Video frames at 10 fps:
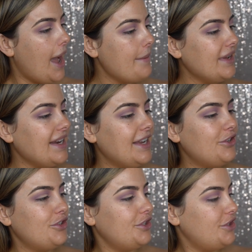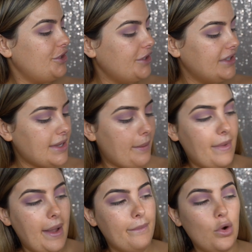I'm going to introduce
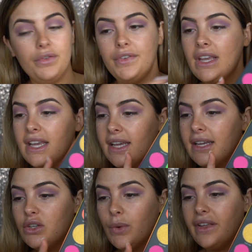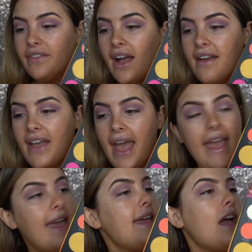my Morphe
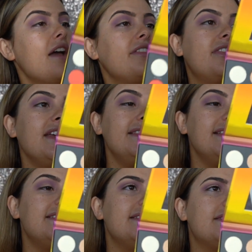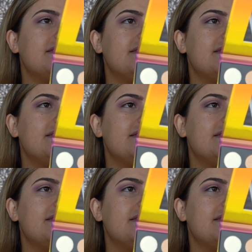25A. I think this is the